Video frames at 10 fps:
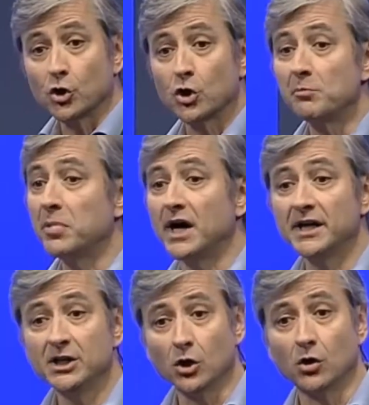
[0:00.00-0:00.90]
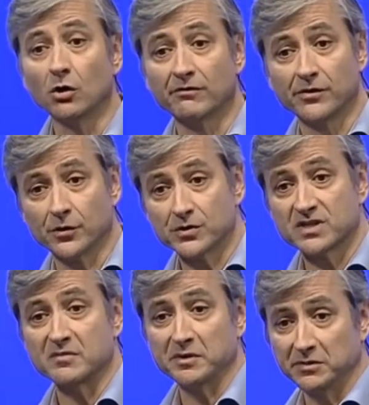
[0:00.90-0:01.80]
or combining all of
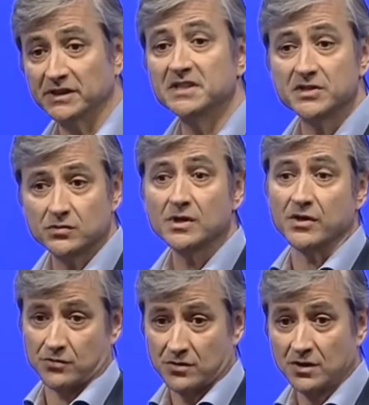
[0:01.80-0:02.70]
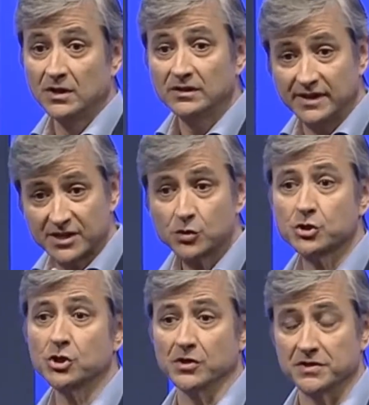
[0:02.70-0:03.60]
those capabilities together. That's
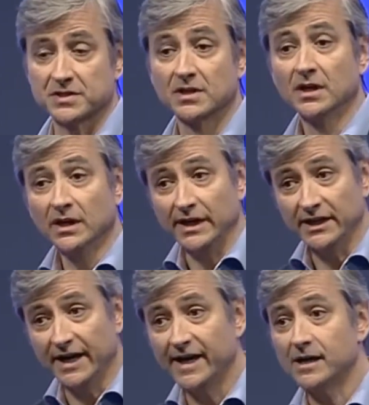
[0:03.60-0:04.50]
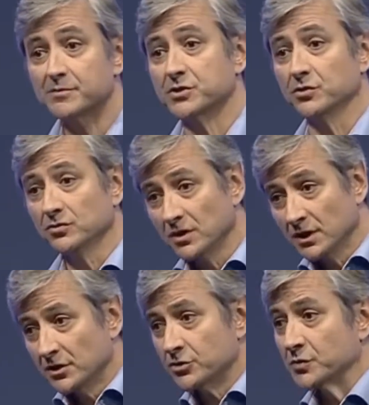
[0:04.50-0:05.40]
your choice. And it helps you
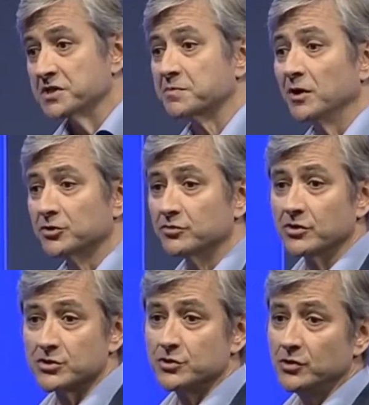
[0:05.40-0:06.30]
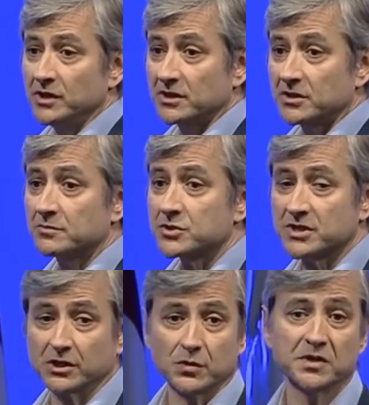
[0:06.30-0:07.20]
to respond to those unique
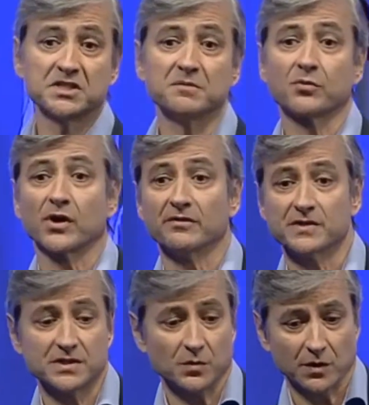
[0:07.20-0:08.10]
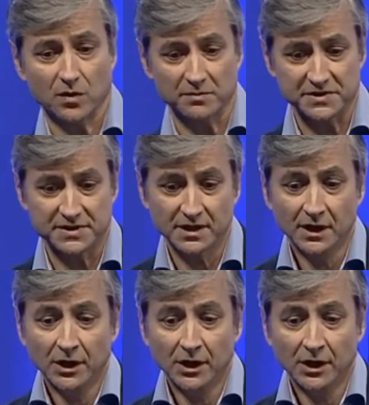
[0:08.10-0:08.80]
security, privacy requirements.